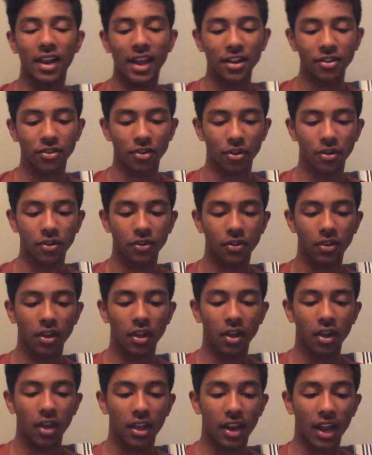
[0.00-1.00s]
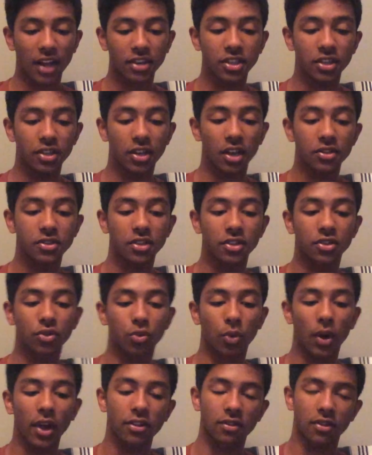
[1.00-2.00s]
that enters, it actually does it
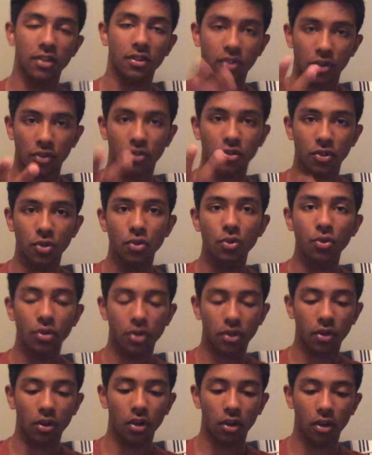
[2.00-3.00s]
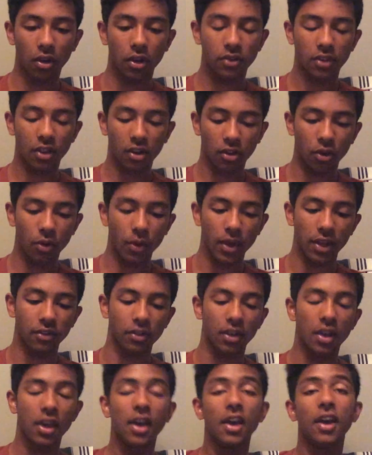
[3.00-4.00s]
twice, since there's 2
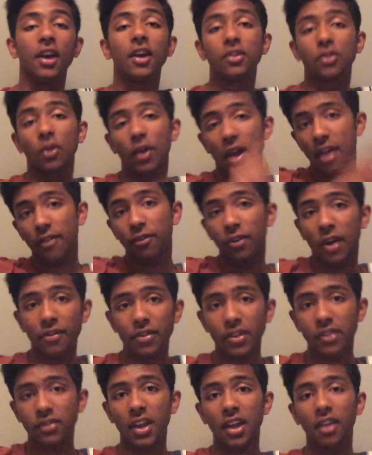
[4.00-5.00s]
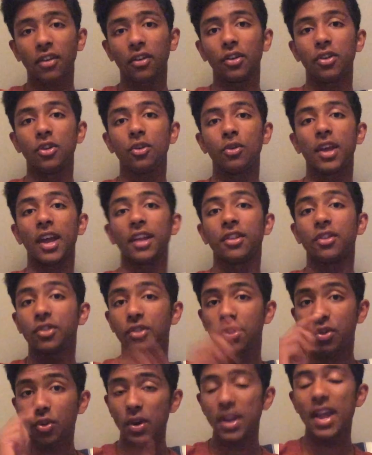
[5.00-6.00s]
acetyl-CoAs. So for every cycle, you get
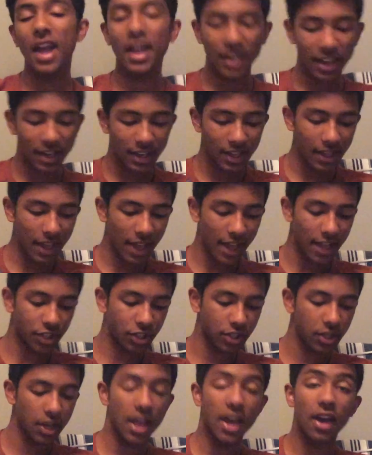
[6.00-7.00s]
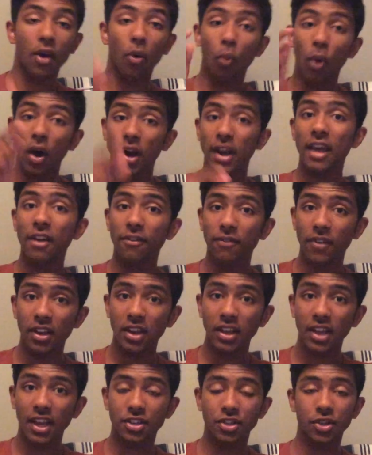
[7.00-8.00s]
3 NADH, 1
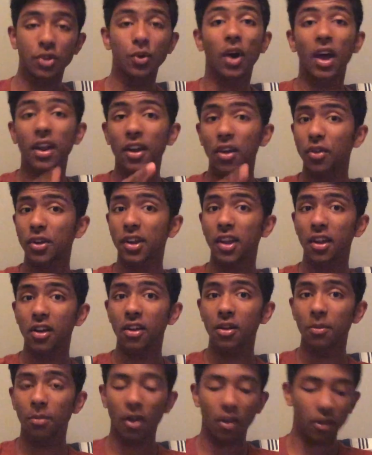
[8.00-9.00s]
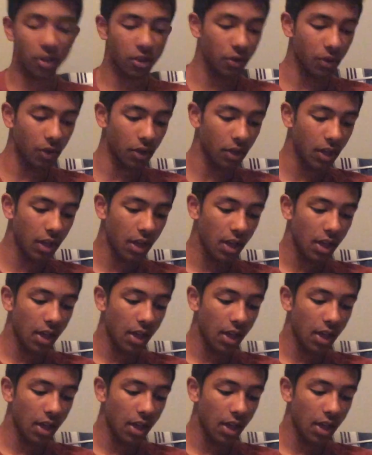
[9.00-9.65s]
FADH2, another carrier molecule